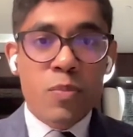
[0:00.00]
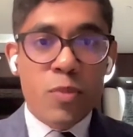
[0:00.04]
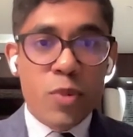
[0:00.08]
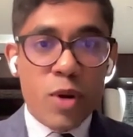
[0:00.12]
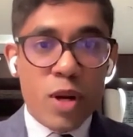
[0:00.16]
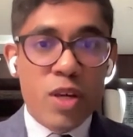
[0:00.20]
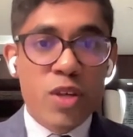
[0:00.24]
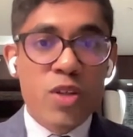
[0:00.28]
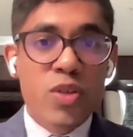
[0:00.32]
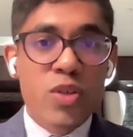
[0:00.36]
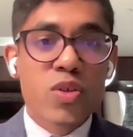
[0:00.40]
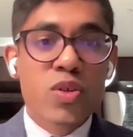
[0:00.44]

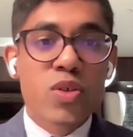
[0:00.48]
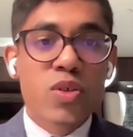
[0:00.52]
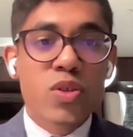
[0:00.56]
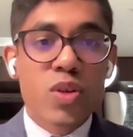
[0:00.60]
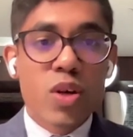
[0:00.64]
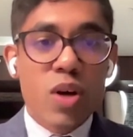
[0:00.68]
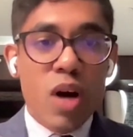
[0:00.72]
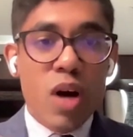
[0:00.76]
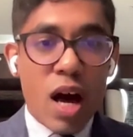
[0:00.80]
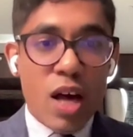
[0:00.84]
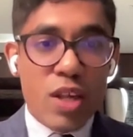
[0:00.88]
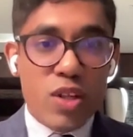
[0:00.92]

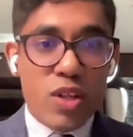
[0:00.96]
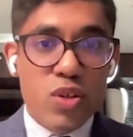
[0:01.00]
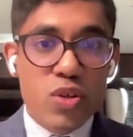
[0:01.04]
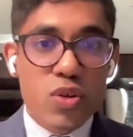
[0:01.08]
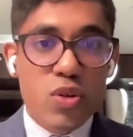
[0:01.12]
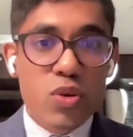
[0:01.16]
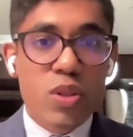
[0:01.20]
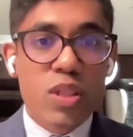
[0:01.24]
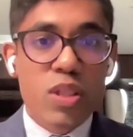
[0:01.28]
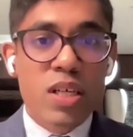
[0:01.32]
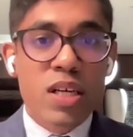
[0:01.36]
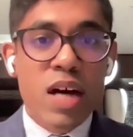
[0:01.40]
brings us
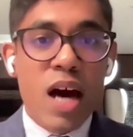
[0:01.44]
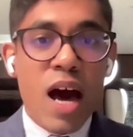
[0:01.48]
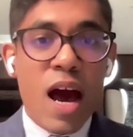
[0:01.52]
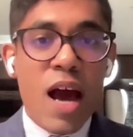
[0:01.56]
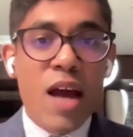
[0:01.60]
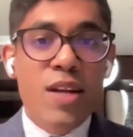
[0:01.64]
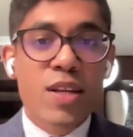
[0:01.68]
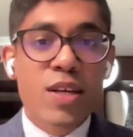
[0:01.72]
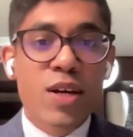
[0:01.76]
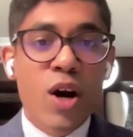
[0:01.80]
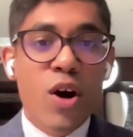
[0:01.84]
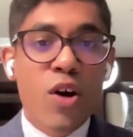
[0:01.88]
to the
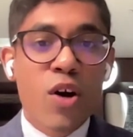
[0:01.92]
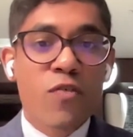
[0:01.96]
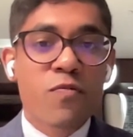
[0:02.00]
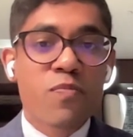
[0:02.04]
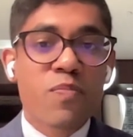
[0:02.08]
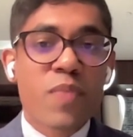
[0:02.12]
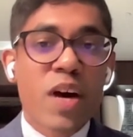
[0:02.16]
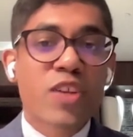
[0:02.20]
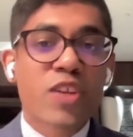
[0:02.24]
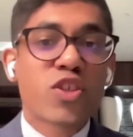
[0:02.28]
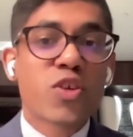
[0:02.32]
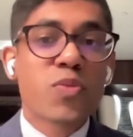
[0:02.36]
idea
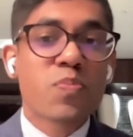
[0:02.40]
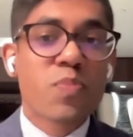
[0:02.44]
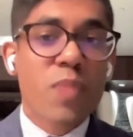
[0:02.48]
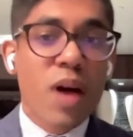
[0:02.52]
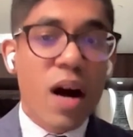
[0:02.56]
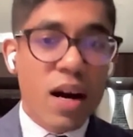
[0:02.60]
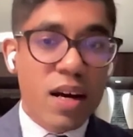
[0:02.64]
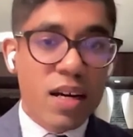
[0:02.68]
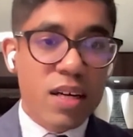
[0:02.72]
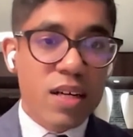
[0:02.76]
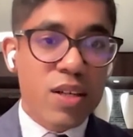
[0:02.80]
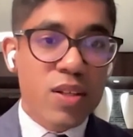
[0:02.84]
of matching
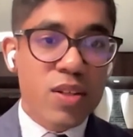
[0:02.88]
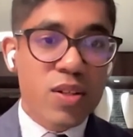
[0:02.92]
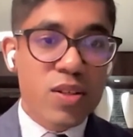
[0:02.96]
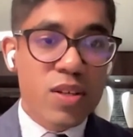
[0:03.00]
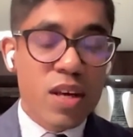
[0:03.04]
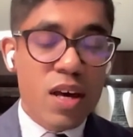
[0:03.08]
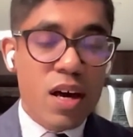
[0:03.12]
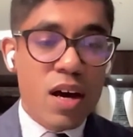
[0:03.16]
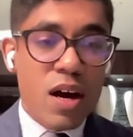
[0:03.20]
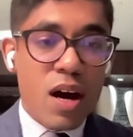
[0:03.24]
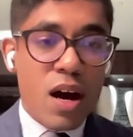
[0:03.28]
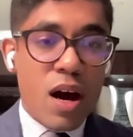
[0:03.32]

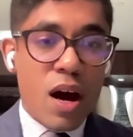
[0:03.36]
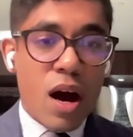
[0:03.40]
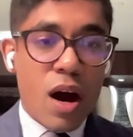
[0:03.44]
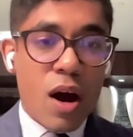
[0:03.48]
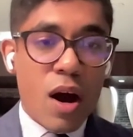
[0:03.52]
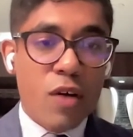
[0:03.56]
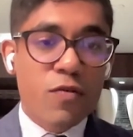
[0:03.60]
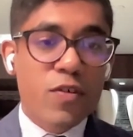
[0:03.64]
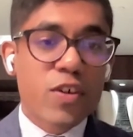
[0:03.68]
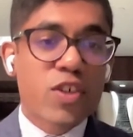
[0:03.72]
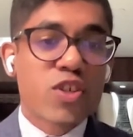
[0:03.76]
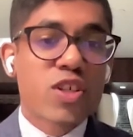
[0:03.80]
markets,
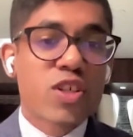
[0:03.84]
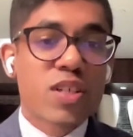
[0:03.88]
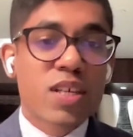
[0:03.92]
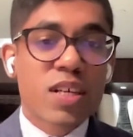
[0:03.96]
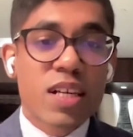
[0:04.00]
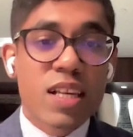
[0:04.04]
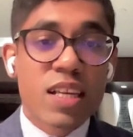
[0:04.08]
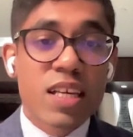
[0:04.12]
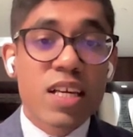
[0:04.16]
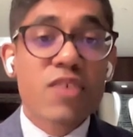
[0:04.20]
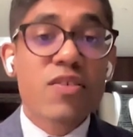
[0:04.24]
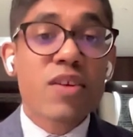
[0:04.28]
which is a
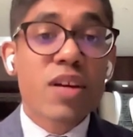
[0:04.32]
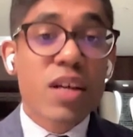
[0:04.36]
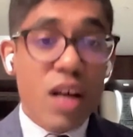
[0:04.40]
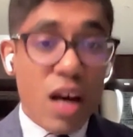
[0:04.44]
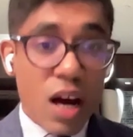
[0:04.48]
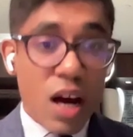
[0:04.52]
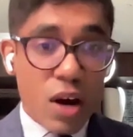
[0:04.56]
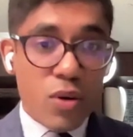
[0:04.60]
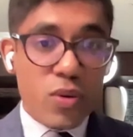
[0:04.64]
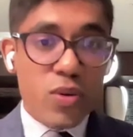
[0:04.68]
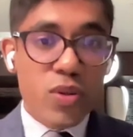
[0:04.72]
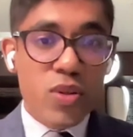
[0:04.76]

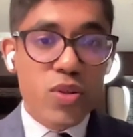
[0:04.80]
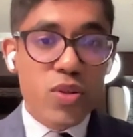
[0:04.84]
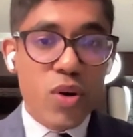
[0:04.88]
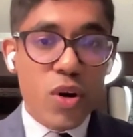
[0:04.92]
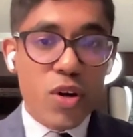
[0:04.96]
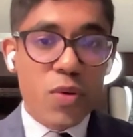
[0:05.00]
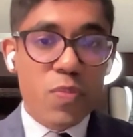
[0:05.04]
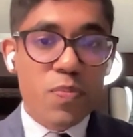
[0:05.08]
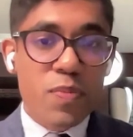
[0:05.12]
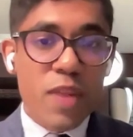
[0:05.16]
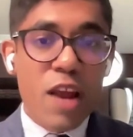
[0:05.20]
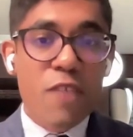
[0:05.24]
clearinghouse
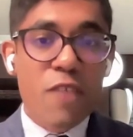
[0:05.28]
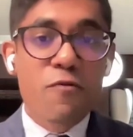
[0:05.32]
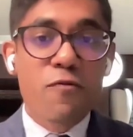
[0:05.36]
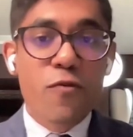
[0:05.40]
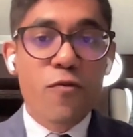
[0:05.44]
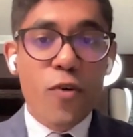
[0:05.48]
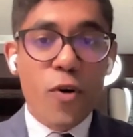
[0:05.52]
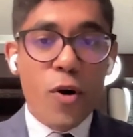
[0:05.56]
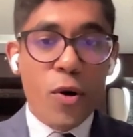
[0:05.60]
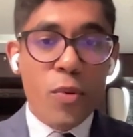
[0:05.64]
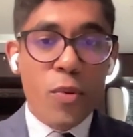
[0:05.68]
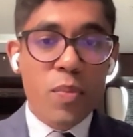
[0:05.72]
or a
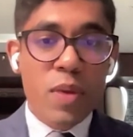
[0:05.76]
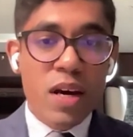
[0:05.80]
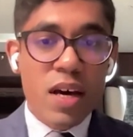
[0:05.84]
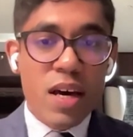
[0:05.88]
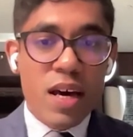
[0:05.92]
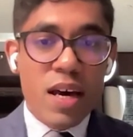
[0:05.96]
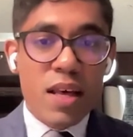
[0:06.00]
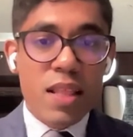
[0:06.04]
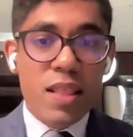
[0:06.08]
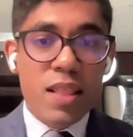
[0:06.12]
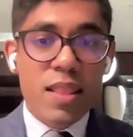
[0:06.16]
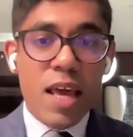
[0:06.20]
platform
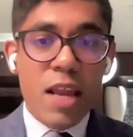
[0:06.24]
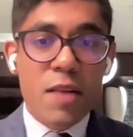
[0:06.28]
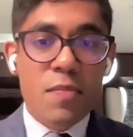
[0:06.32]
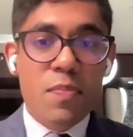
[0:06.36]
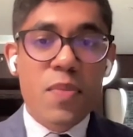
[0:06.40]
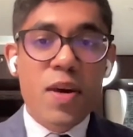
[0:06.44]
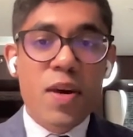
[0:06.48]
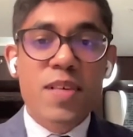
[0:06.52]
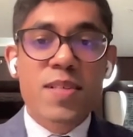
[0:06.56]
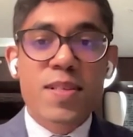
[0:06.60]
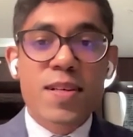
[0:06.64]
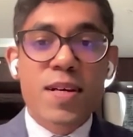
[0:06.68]

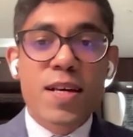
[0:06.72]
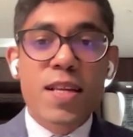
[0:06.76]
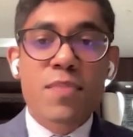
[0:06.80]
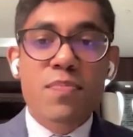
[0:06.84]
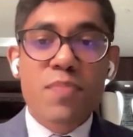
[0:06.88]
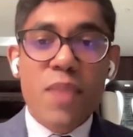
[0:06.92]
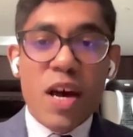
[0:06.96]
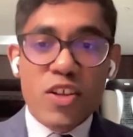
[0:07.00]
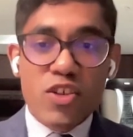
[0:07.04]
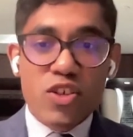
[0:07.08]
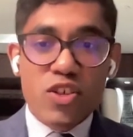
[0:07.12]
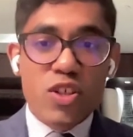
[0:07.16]
that basically
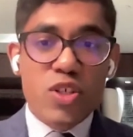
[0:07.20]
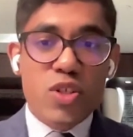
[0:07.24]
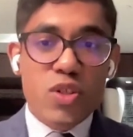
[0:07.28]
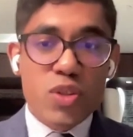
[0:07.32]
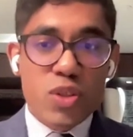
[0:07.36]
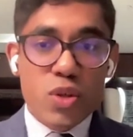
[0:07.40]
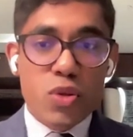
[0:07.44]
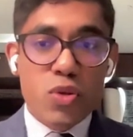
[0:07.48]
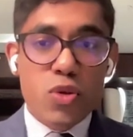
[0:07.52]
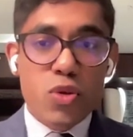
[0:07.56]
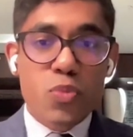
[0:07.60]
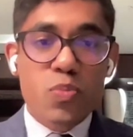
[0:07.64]
matches
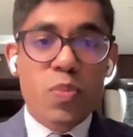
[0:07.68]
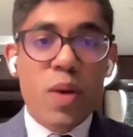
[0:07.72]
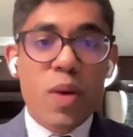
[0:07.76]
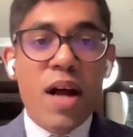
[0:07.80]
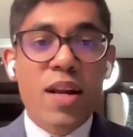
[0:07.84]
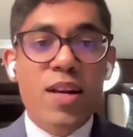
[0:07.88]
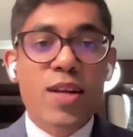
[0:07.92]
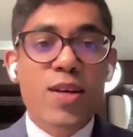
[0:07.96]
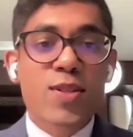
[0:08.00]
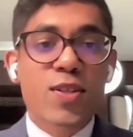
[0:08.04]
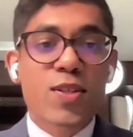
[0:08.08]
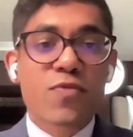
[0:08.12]
the two
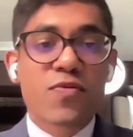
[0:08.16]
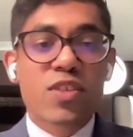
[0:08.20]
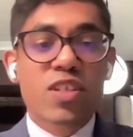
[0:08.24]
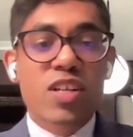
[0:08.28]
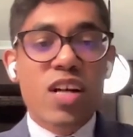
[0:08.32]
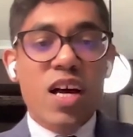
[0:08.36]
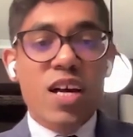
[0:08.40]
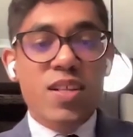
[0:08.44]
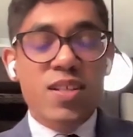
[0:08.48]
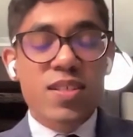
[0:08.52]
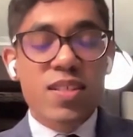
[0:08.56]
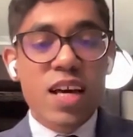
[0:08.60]
parties of
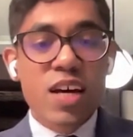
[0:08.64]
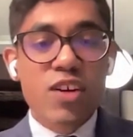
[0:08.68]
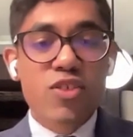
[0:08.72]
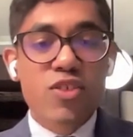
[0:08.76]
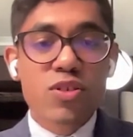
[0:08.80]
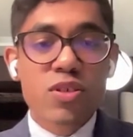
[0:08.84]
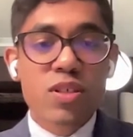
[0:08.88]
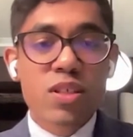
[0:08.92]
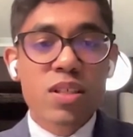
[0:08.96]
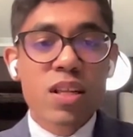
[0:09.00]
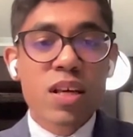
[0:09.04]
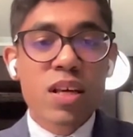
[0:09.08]

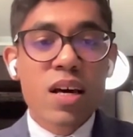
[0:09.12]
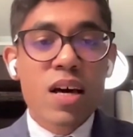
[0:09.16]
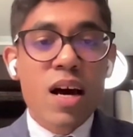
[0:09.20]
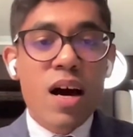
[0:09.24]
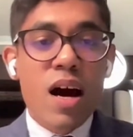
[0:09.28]
transaction.